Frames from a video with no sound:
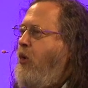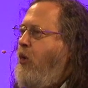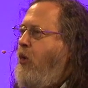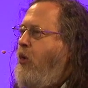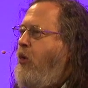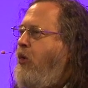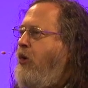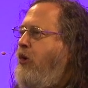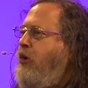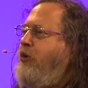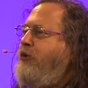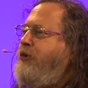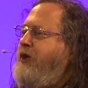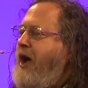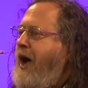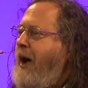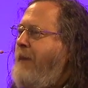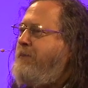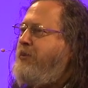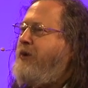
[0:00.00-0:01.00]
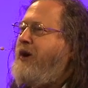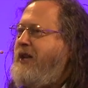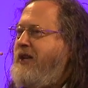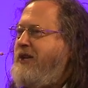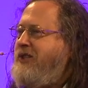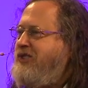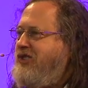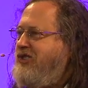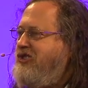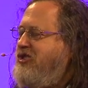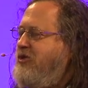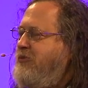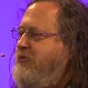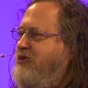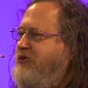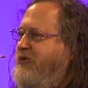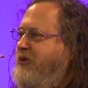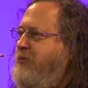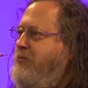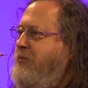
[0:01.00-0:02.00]
all the operating systems
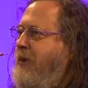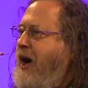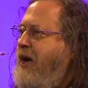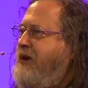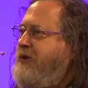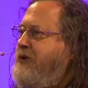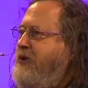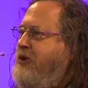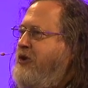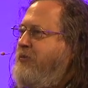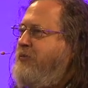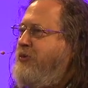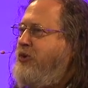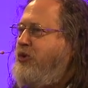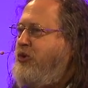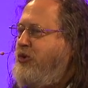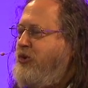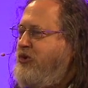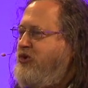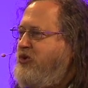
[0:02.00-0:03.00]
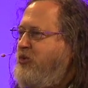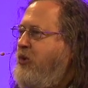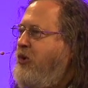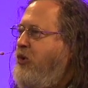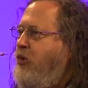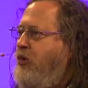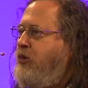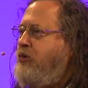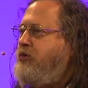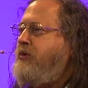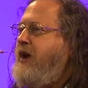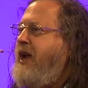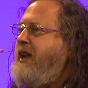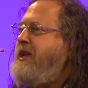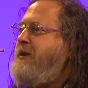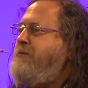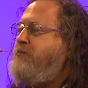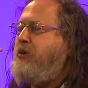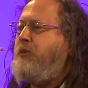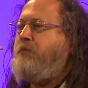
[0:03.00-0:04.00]
for modern computers were
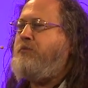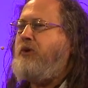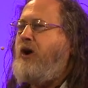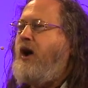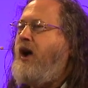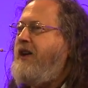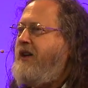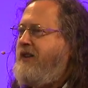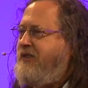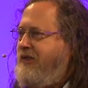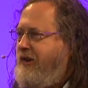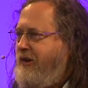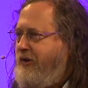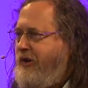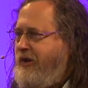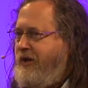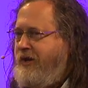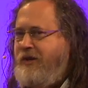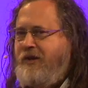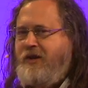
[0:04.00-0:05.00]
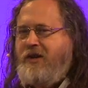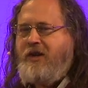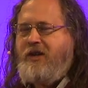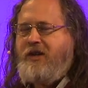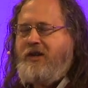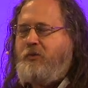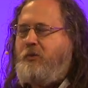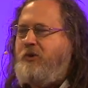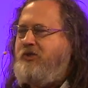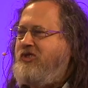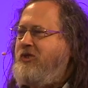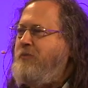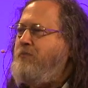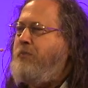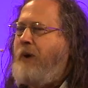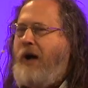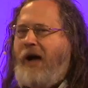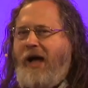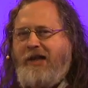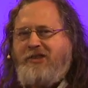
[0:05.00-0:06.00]
already proprietary. It was
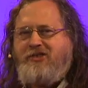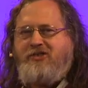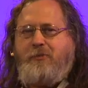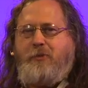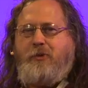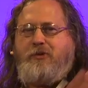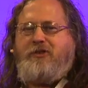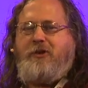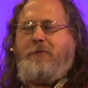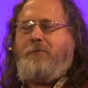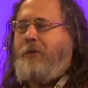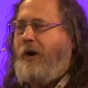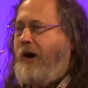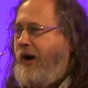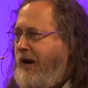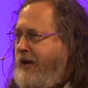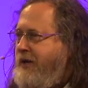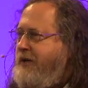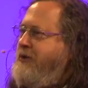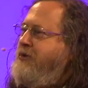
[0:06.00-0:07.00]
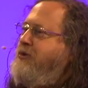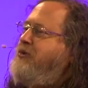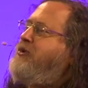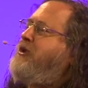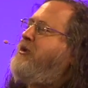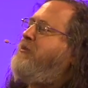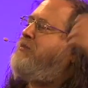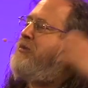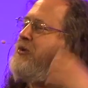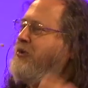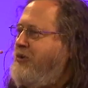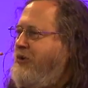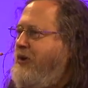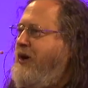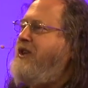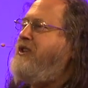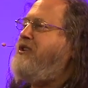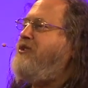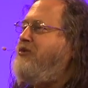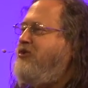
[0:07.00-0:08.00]
impossible to buy a new computer
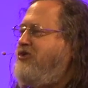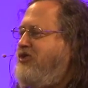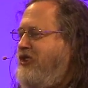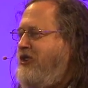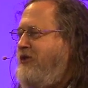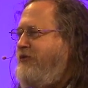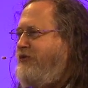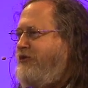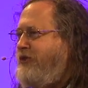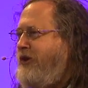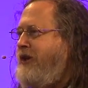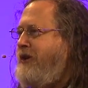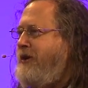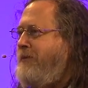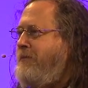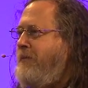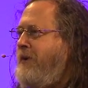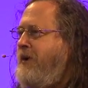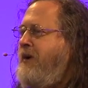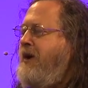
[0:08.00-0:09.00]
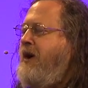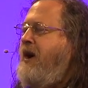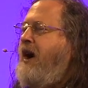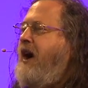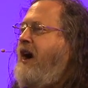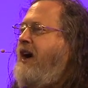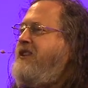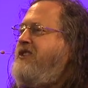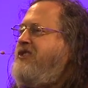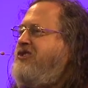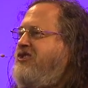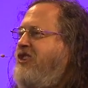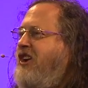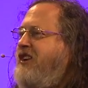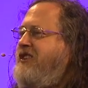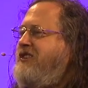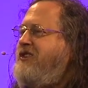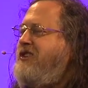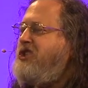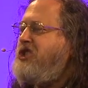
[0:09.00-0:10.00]
and use it in freedom. I
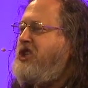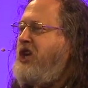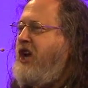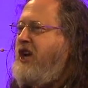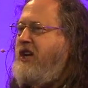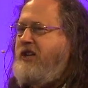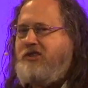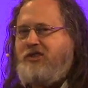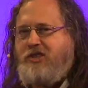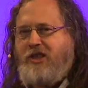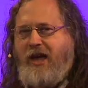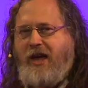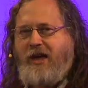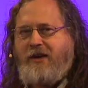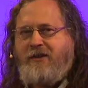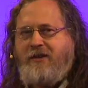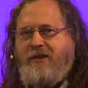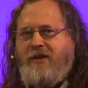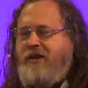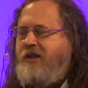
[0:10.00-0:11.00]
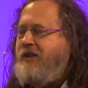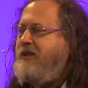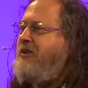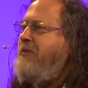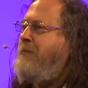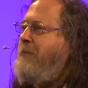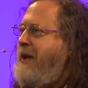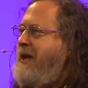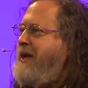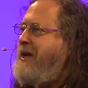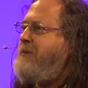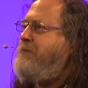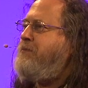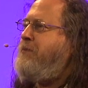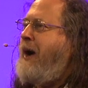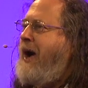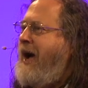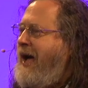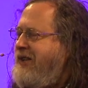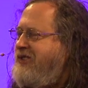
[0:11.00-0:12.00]
decided to change that, to make it
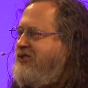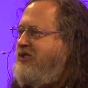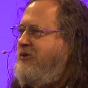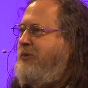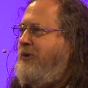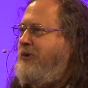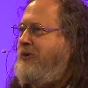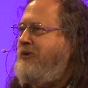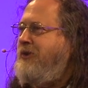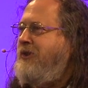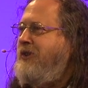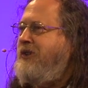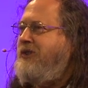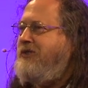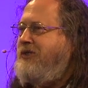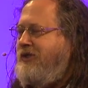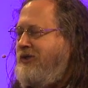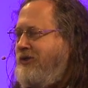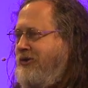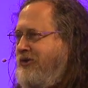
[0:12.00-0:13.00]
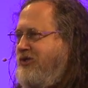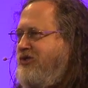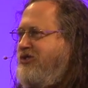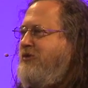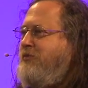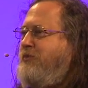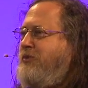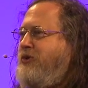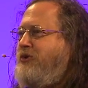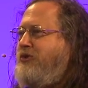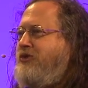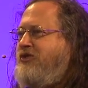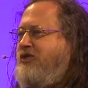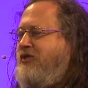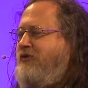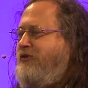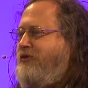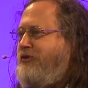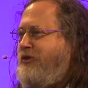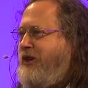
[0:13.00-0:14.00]
possible to use computers
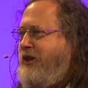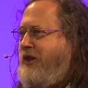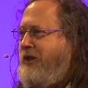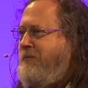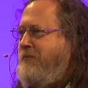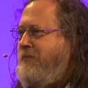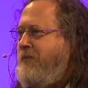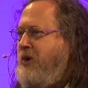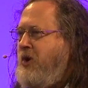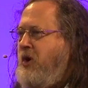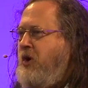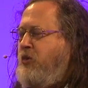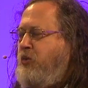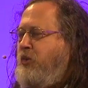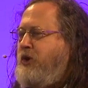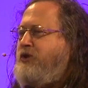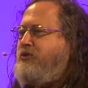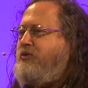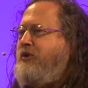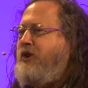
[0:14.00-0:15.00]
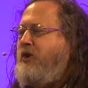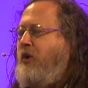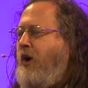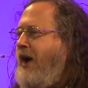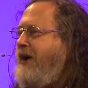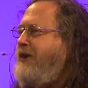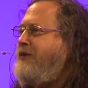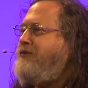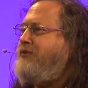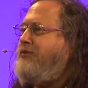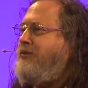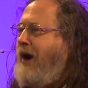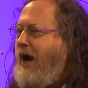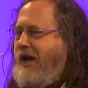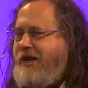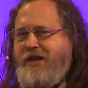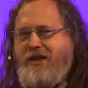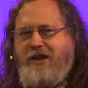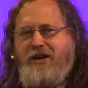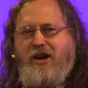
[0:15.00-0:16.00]
in freedom, which required
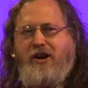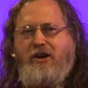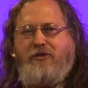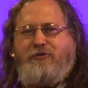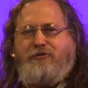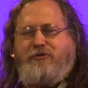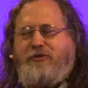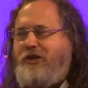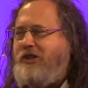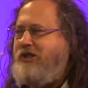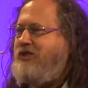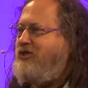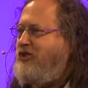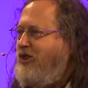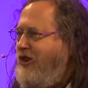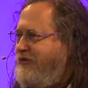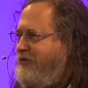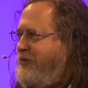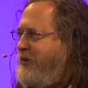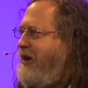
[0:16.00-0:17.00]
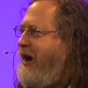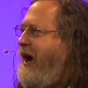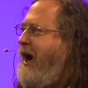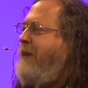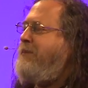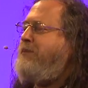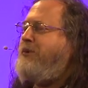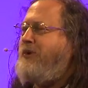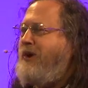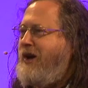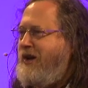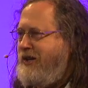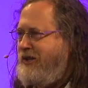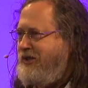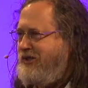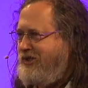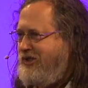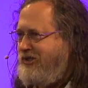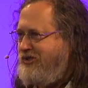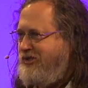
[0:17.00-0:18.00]
writing a free software
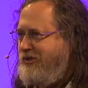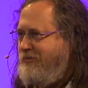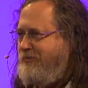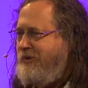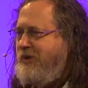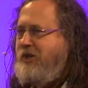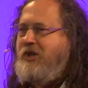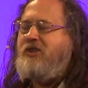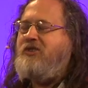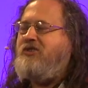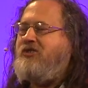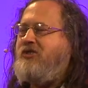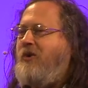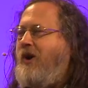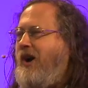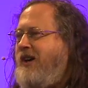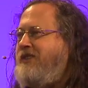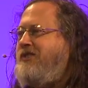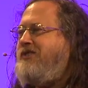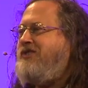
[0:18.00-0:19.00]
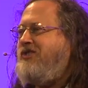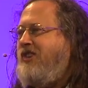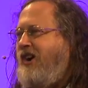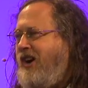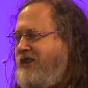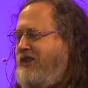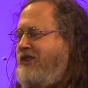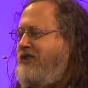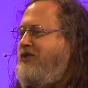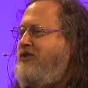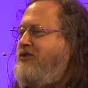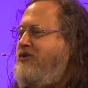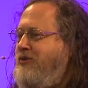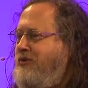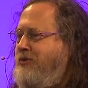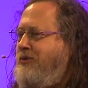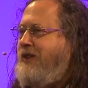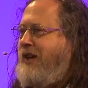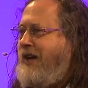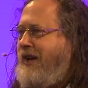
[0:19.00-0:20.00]
operating system. So I decided to
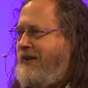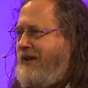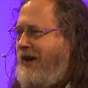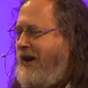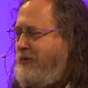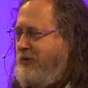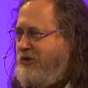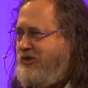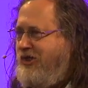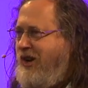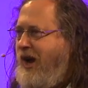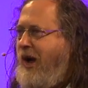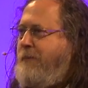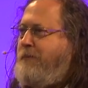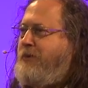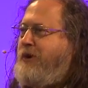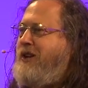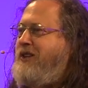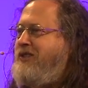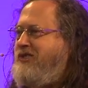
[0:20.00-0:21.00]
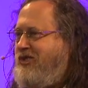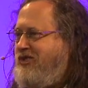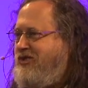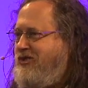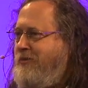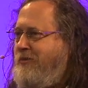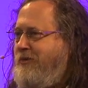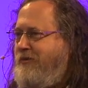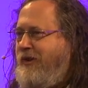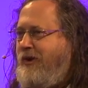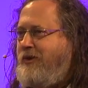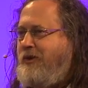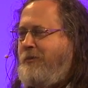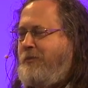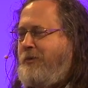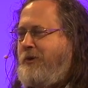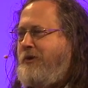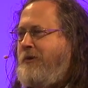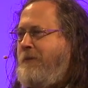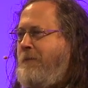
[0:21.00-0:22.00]
do that. I was an operating system
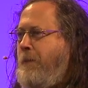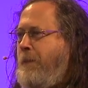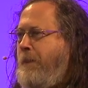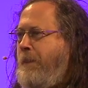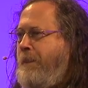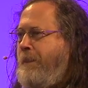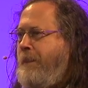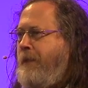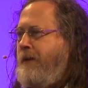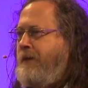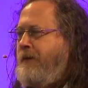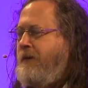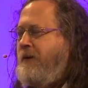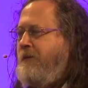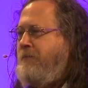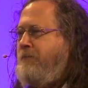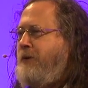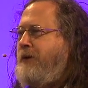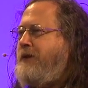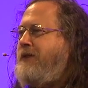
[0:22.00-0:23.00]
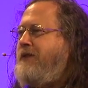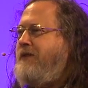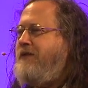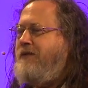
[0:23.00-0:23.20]
developer, but